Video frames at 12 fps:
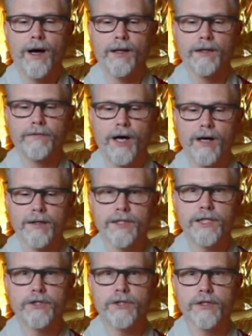all of our
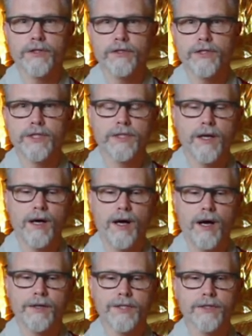teachers
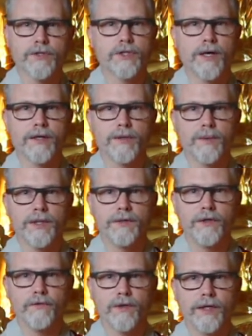also started with a
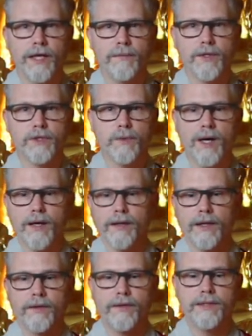different name as well,
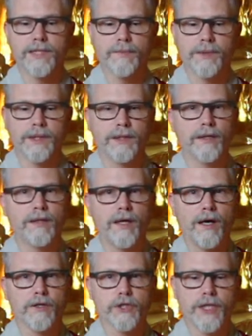and something that they
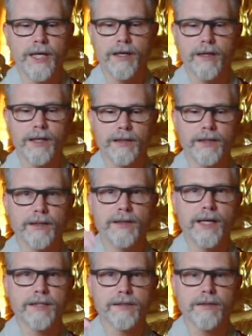all share, and then the
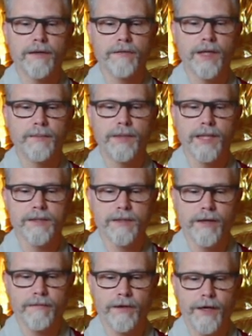next level up, next
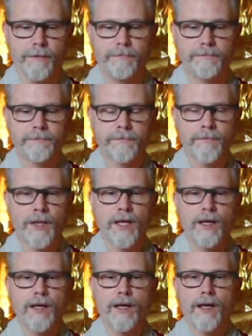level up.
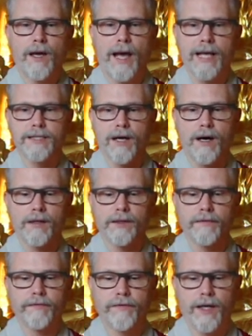As all
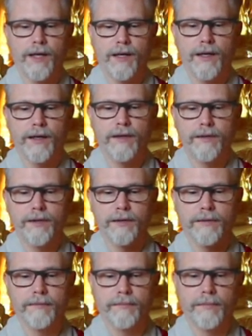of uh,
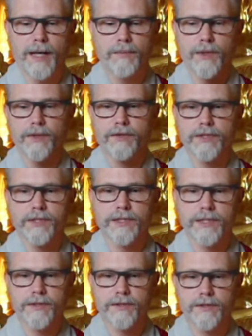the my brothers and
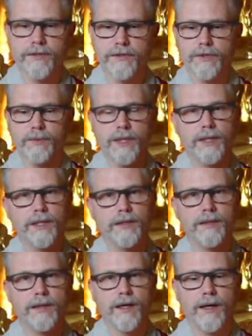sisters
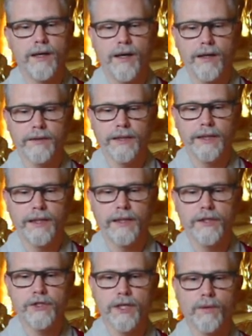within uh, our
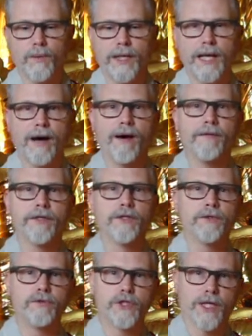lineage, we now have a
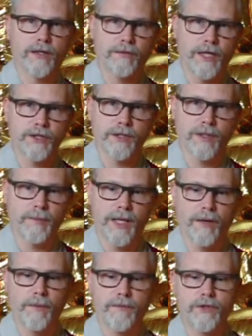new generation coming
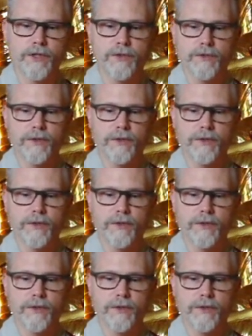out. We've just